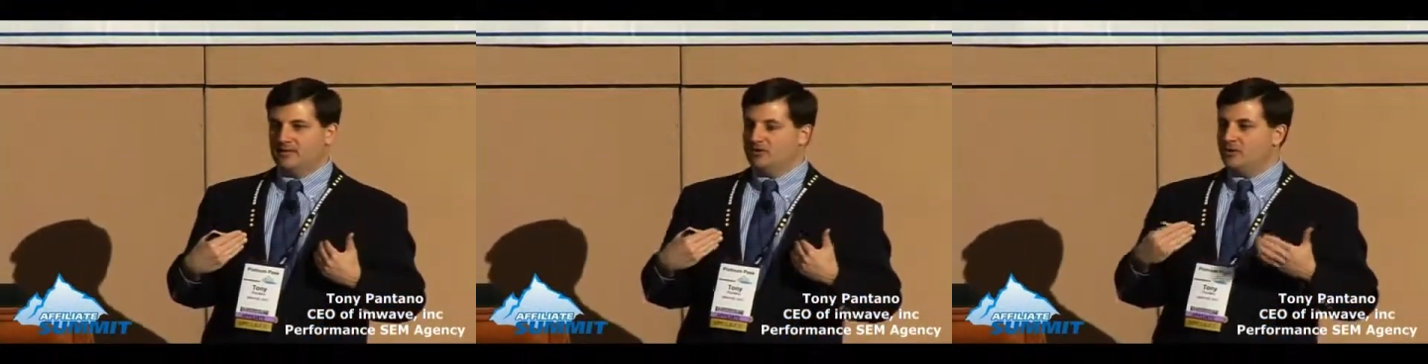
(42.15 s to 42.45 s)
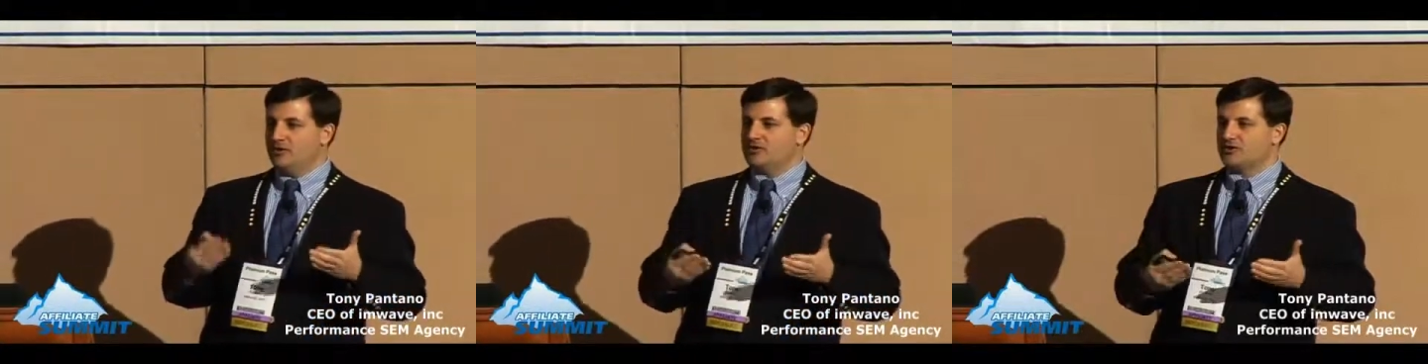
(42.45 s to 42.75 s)
They
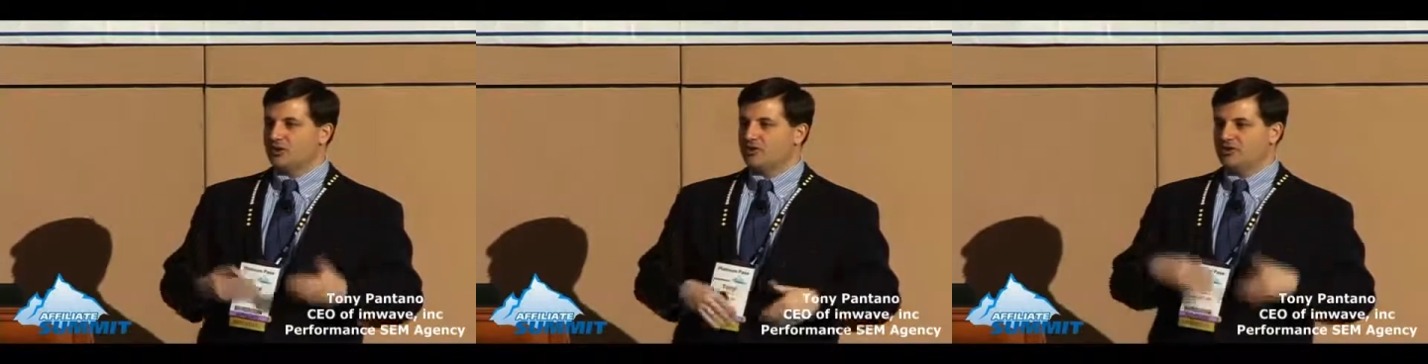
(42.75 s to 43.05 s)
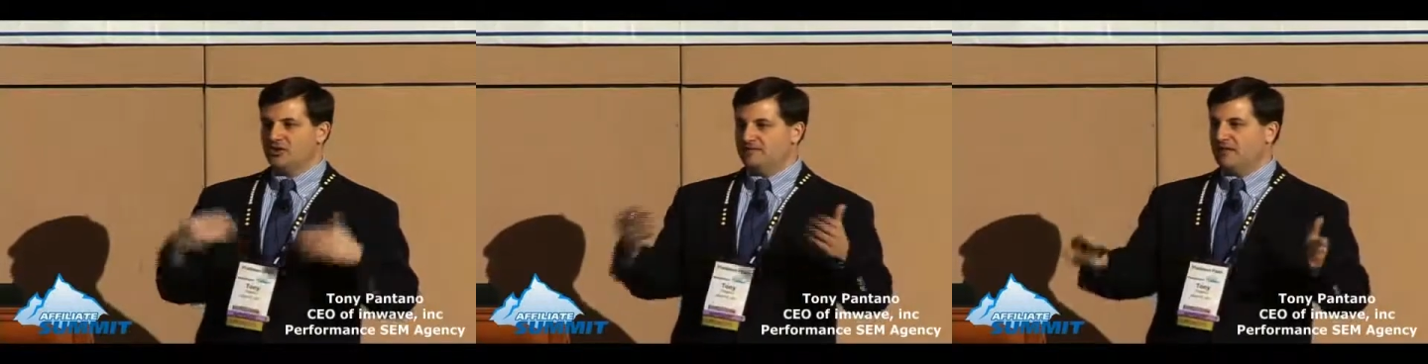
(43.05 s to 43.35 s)
do their
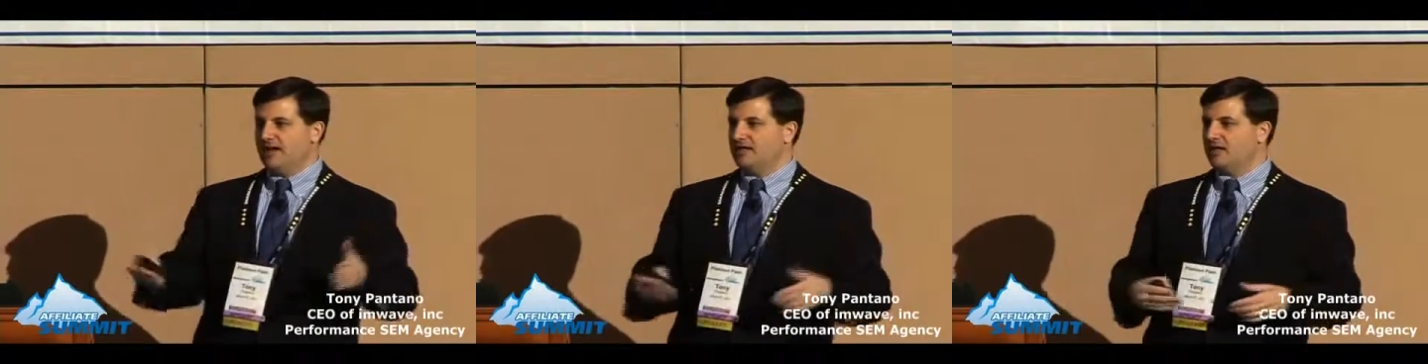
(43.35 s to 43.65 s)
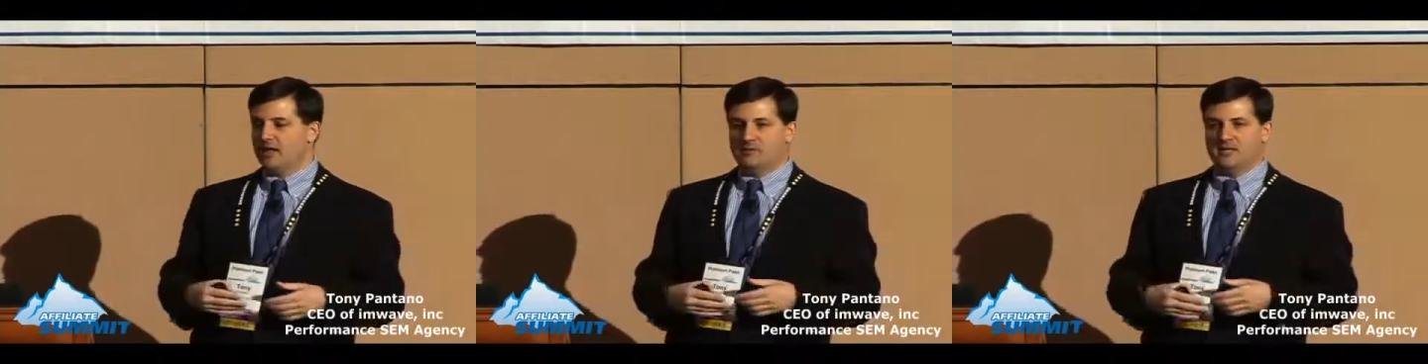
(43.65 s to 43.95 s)
search, they find the
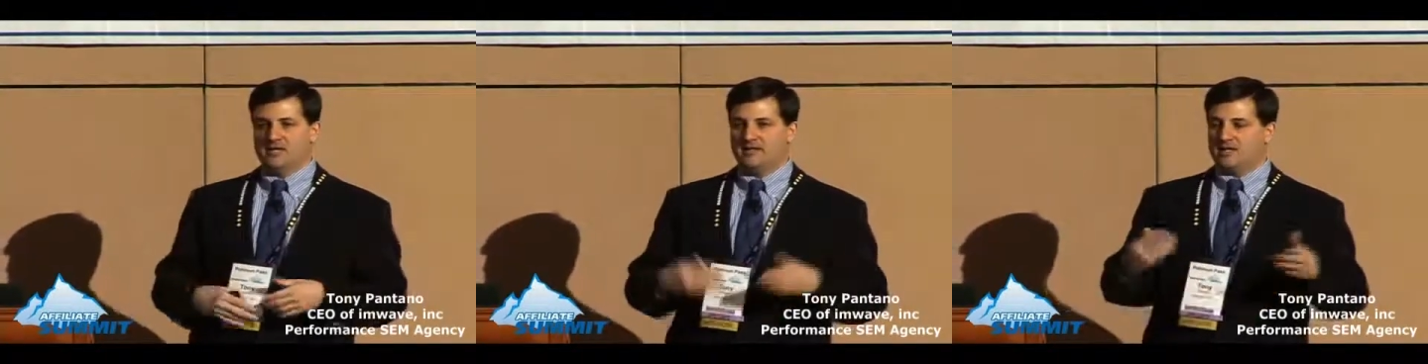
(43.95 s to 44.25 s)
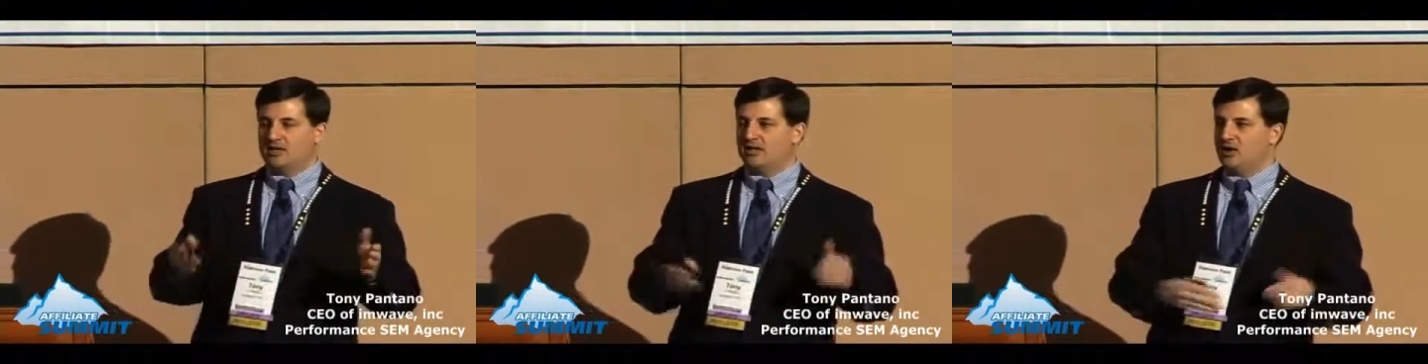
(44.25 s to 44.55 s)
company,
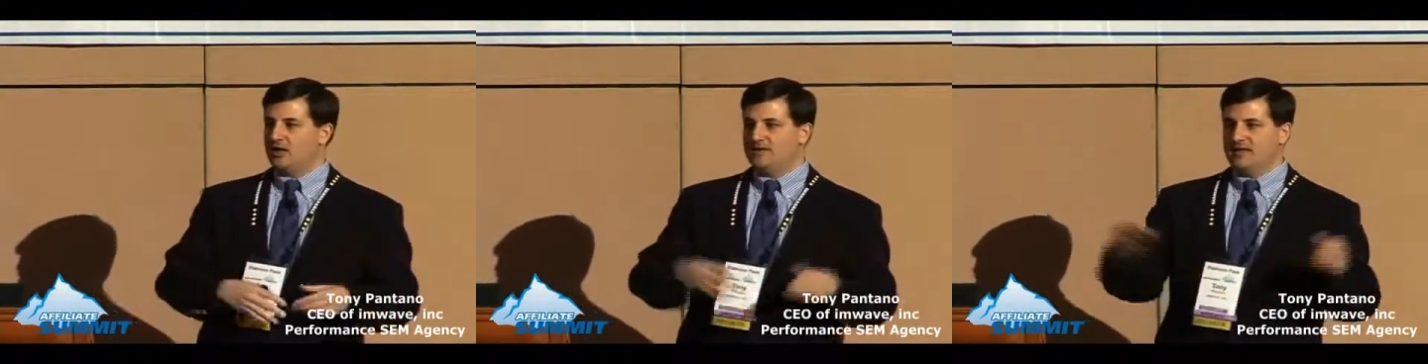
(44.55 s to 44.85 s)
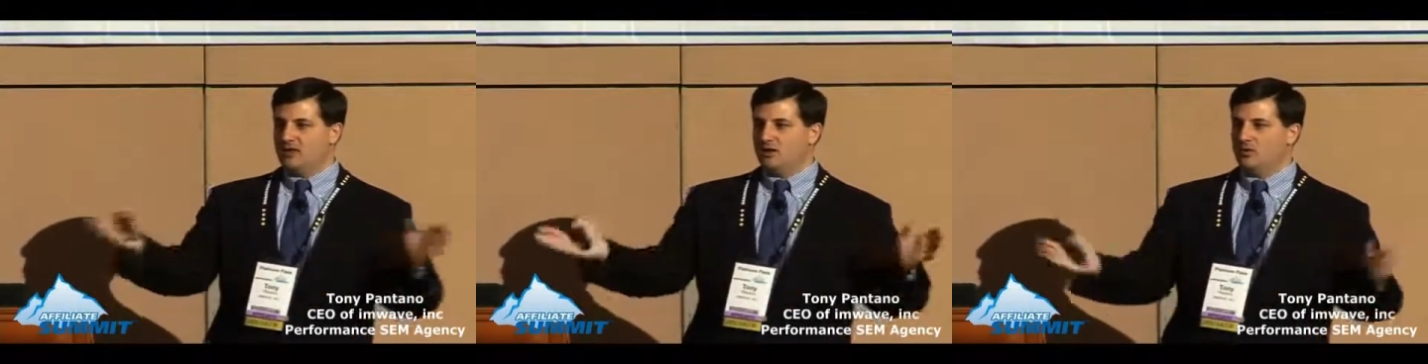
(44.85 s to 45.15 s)
they click on it,
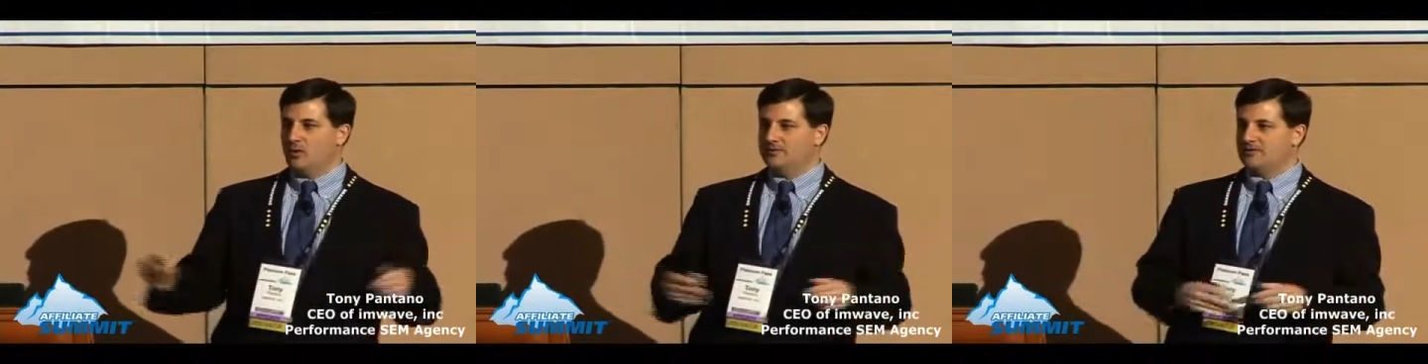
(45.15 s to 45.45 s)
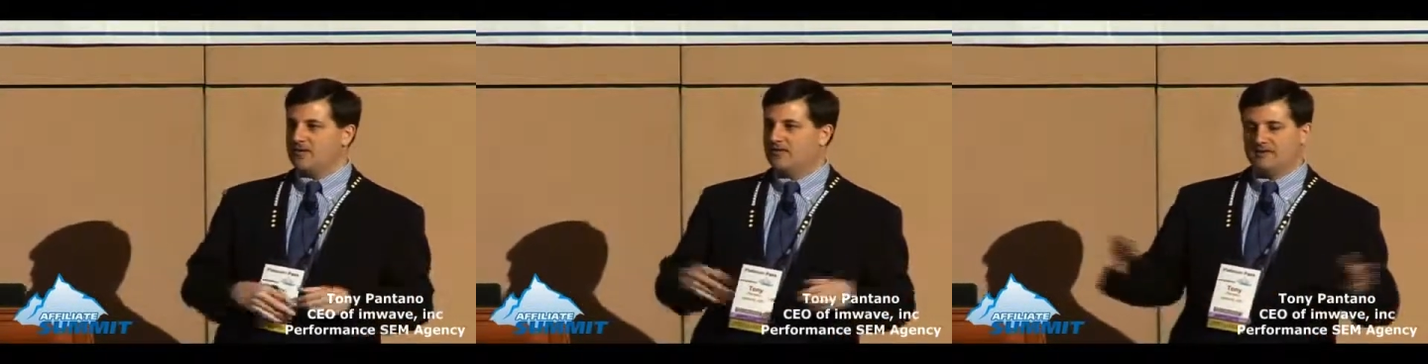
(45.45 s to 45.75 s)
they go to the
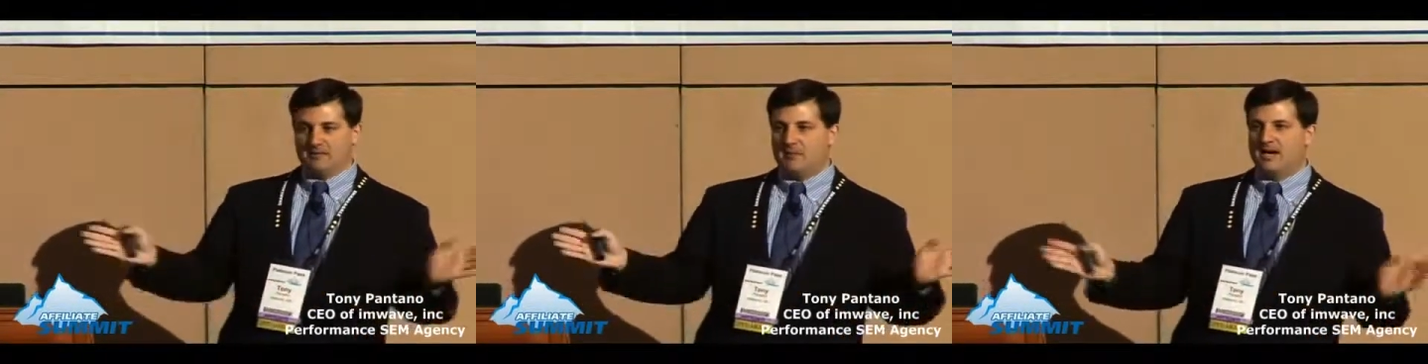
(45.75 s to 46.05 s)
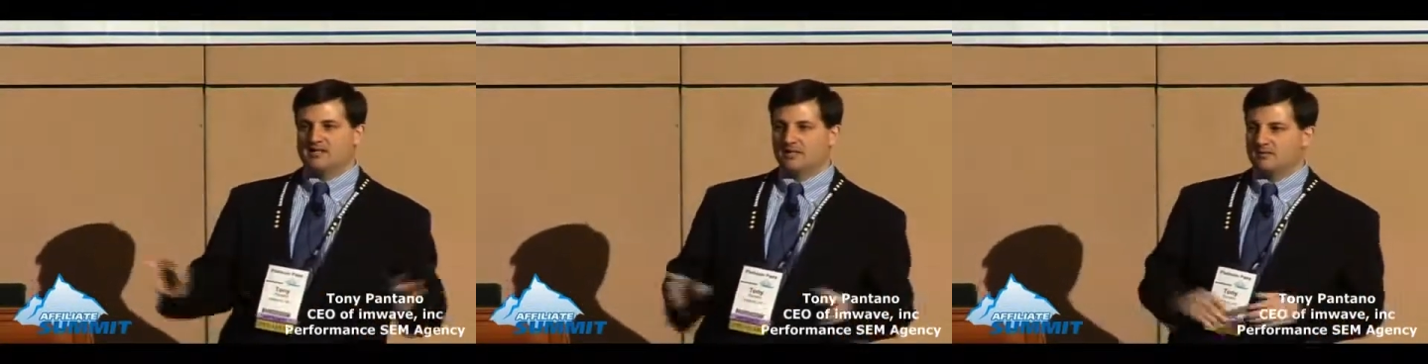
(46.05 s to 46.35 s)
website, they
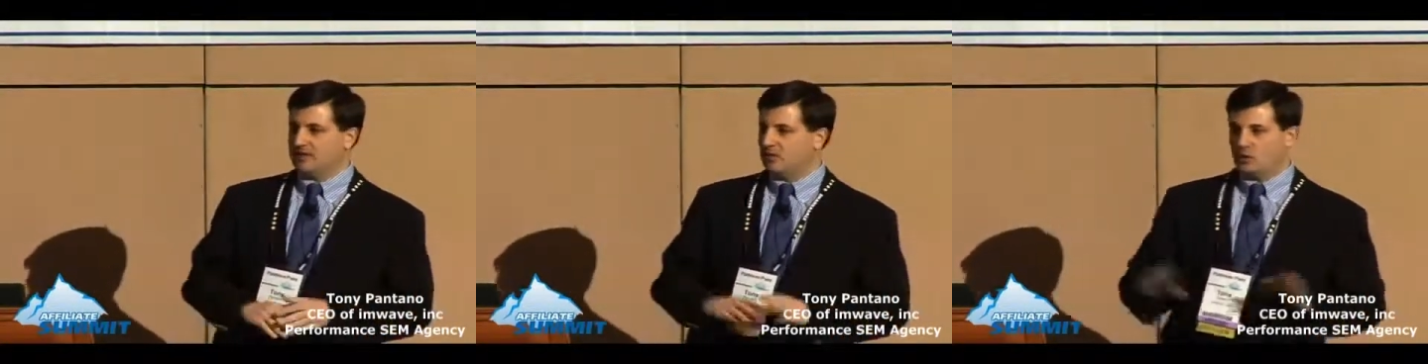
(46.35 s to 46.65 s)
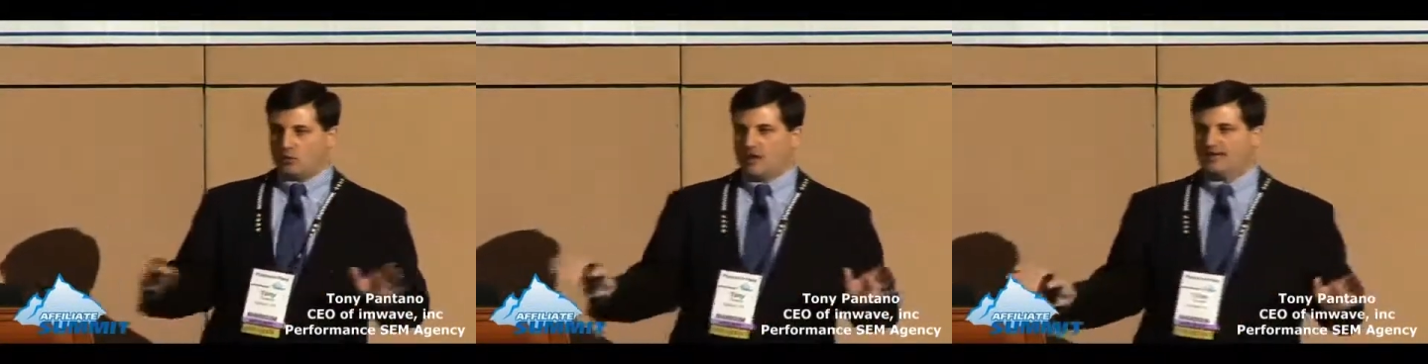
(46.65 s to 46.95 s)
buy something,
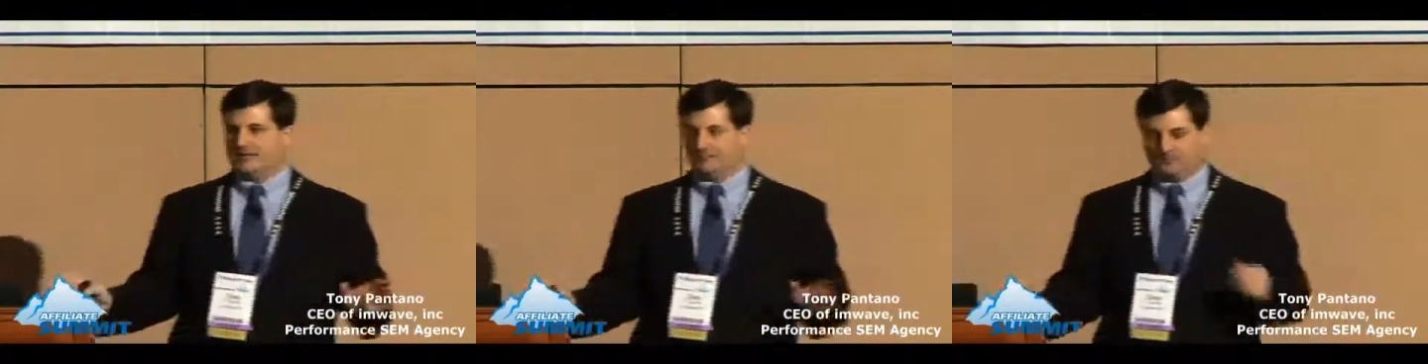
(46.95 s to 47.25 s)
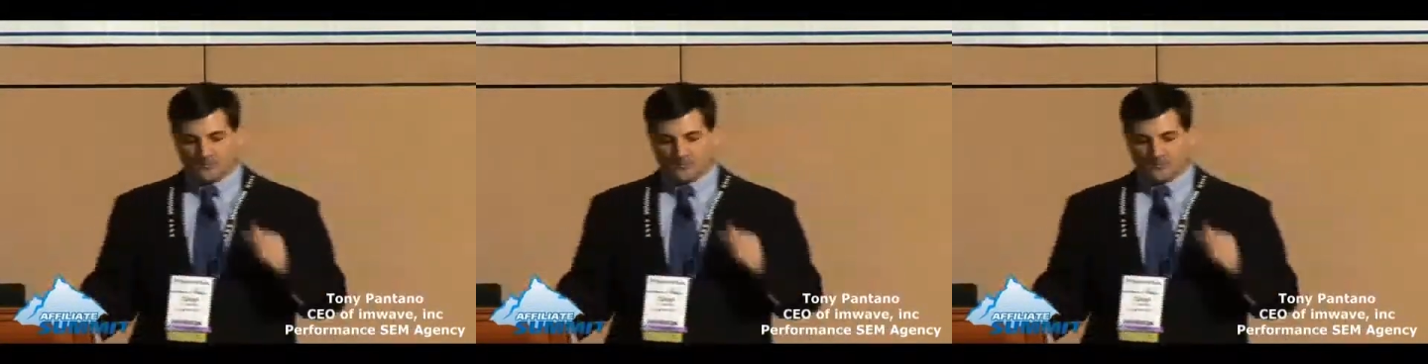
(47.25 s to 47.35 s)
great.